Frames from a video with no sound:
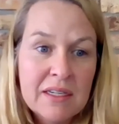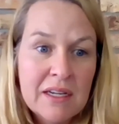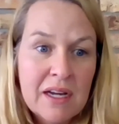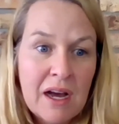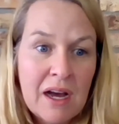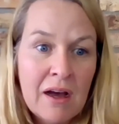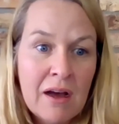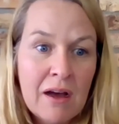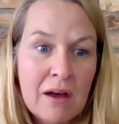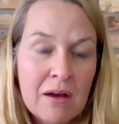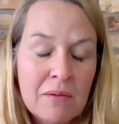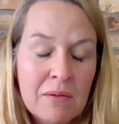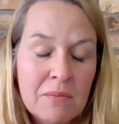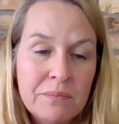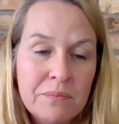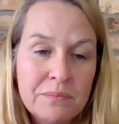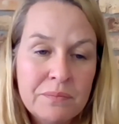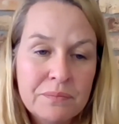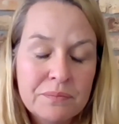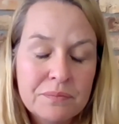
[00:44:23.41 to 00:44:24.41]

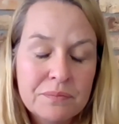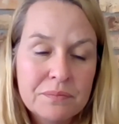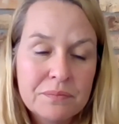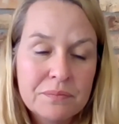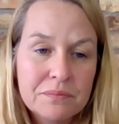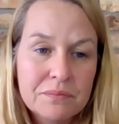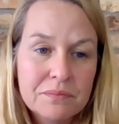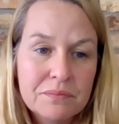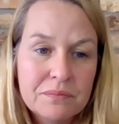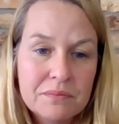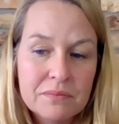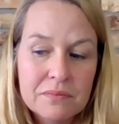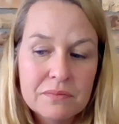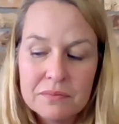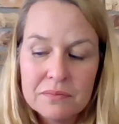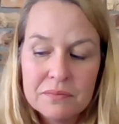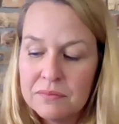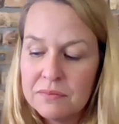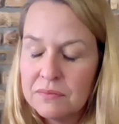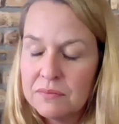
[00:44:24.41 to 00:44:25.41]

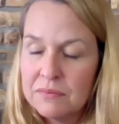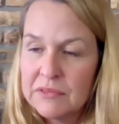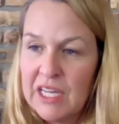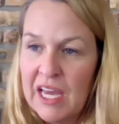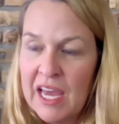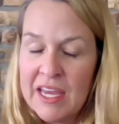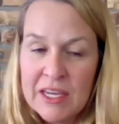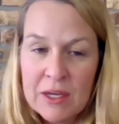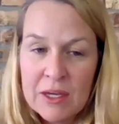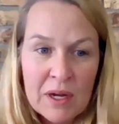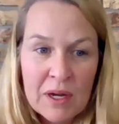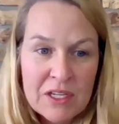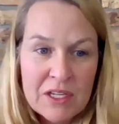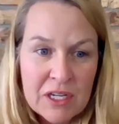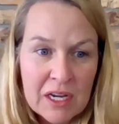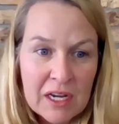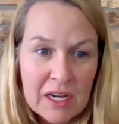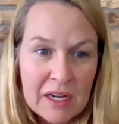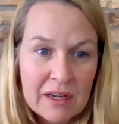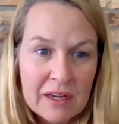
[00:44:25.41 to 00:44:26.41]

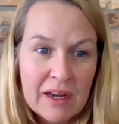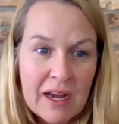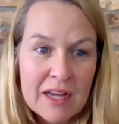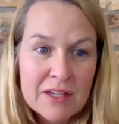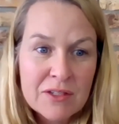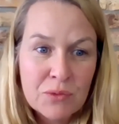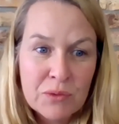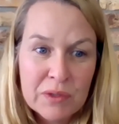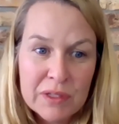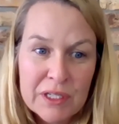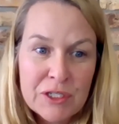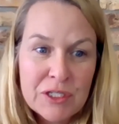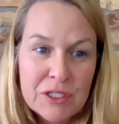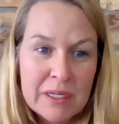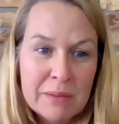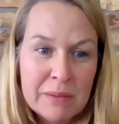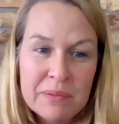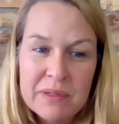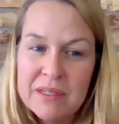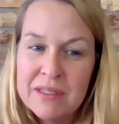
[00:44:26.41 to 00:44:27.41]
AQHA has a really
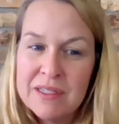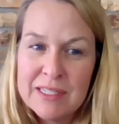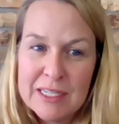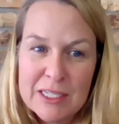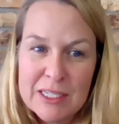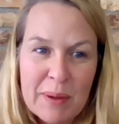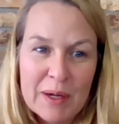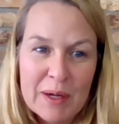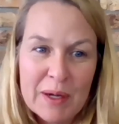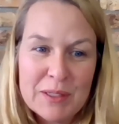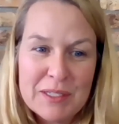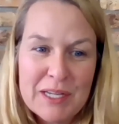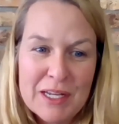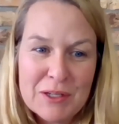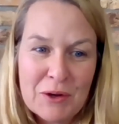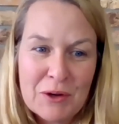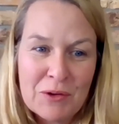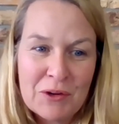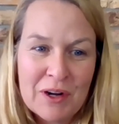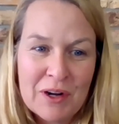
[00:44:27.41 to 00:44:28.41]
cheap 6-panel
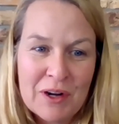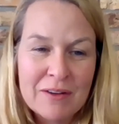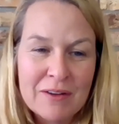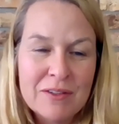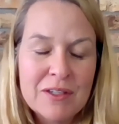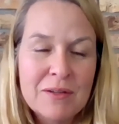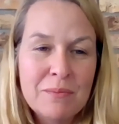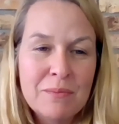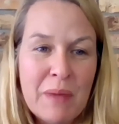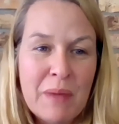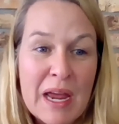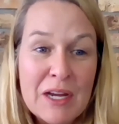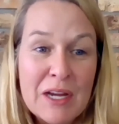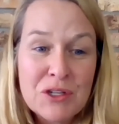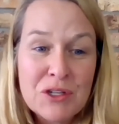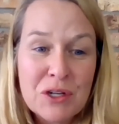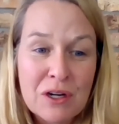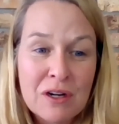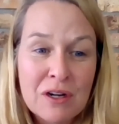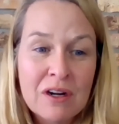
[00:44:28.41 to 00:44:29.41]
test going around. Make
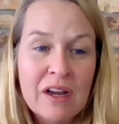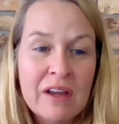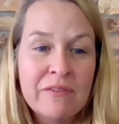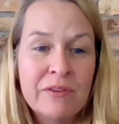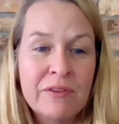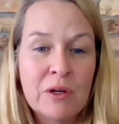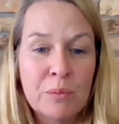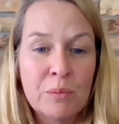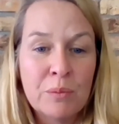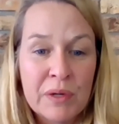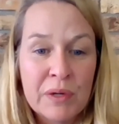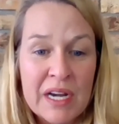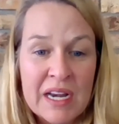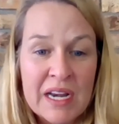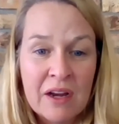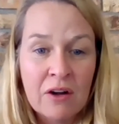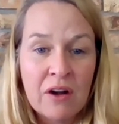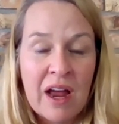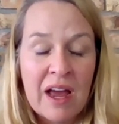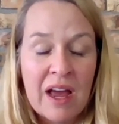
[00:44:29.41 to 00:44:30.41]
sure if you're
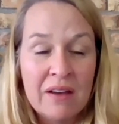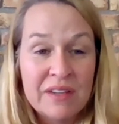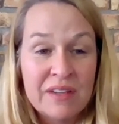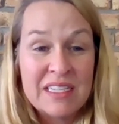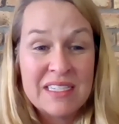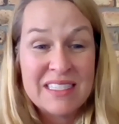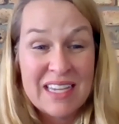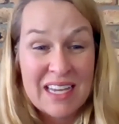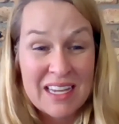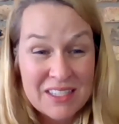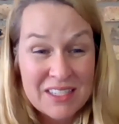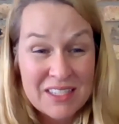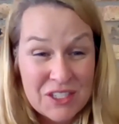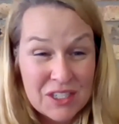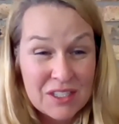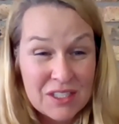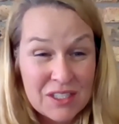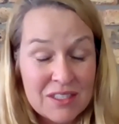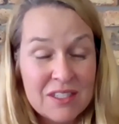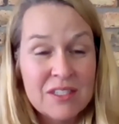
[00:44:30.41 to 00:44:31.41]
breeding or have
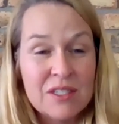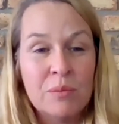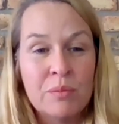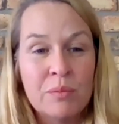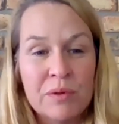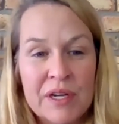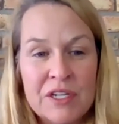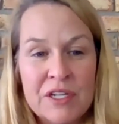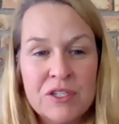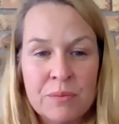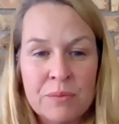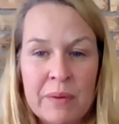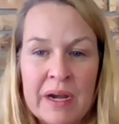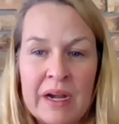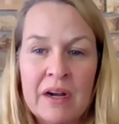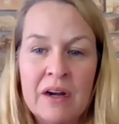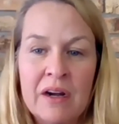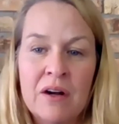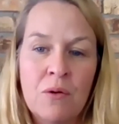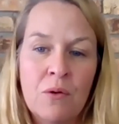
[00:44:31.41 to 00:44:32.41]
intentions to breed your
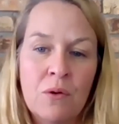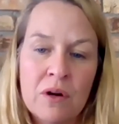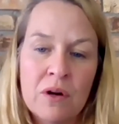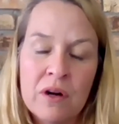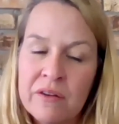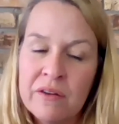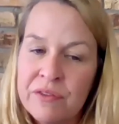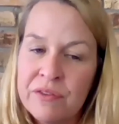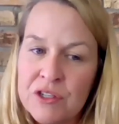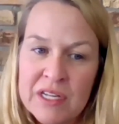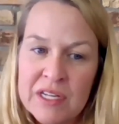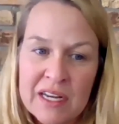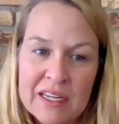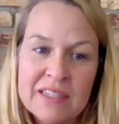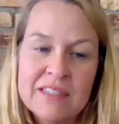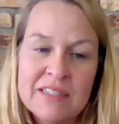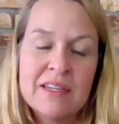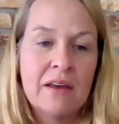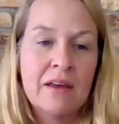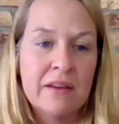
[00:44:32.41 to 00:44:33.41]
mare, or if you're standing a
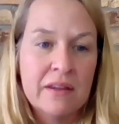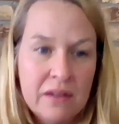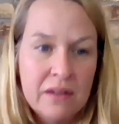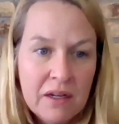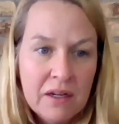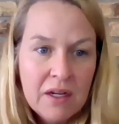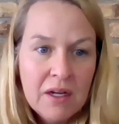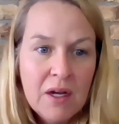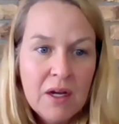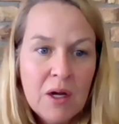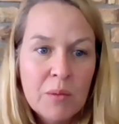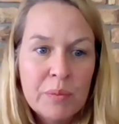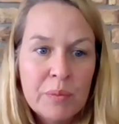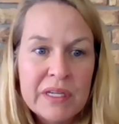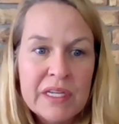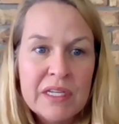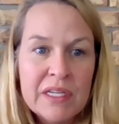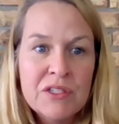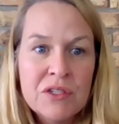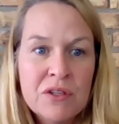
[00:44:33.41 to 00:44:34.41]
stallion,
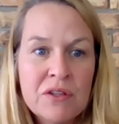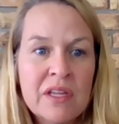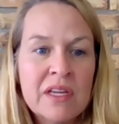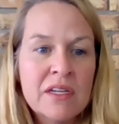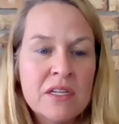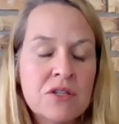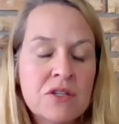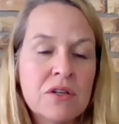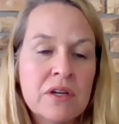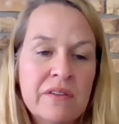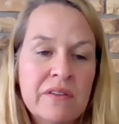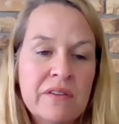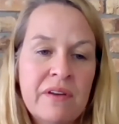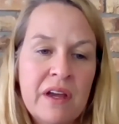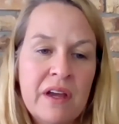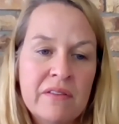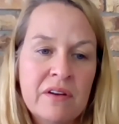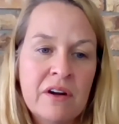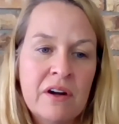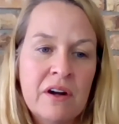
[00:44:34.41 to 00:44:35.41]
please do the industry a
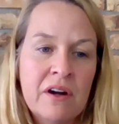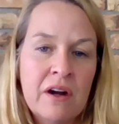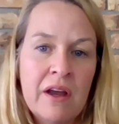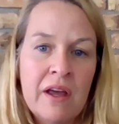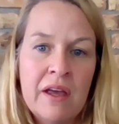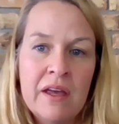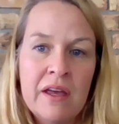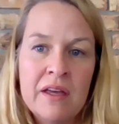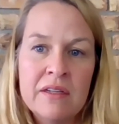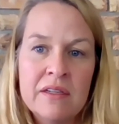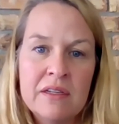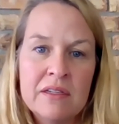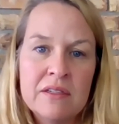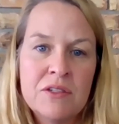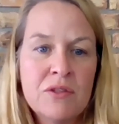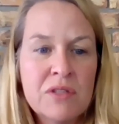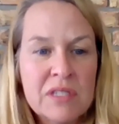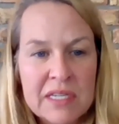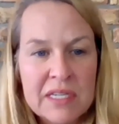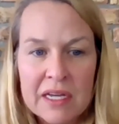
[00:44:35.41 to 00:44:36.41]
favor and
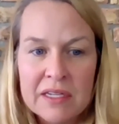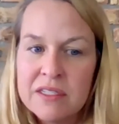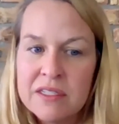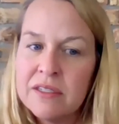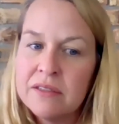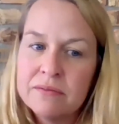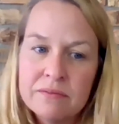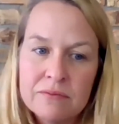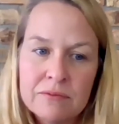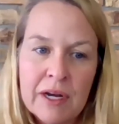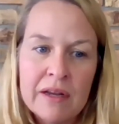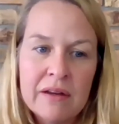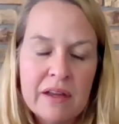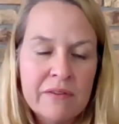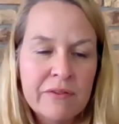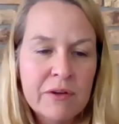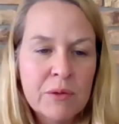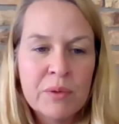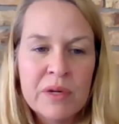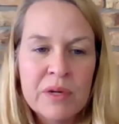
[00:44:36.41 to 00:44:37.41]
do the test, right?
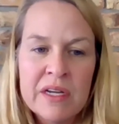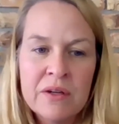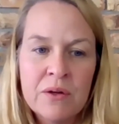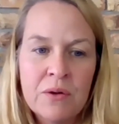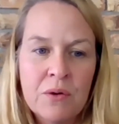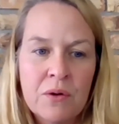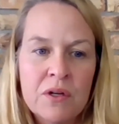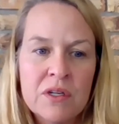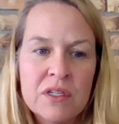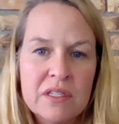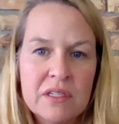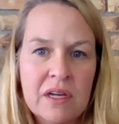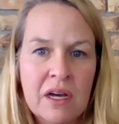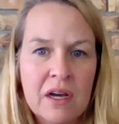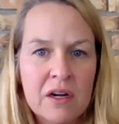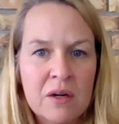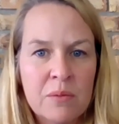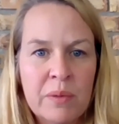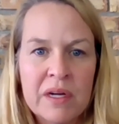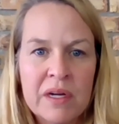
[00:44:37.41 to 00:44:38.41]
If you're breeding a horse,
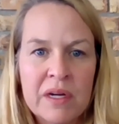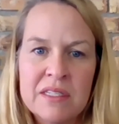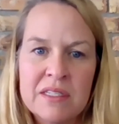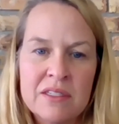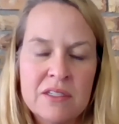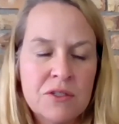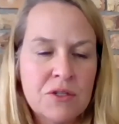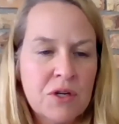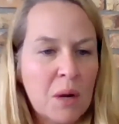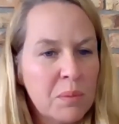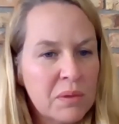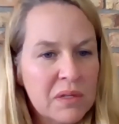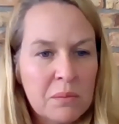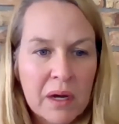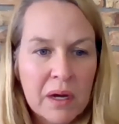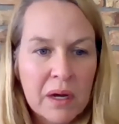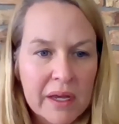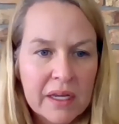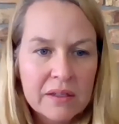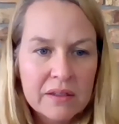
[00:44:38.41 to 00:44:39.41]
$100 is a drop in the
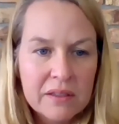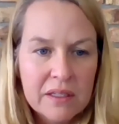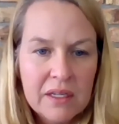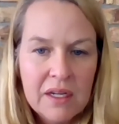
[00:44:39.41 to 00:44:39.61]
bucket.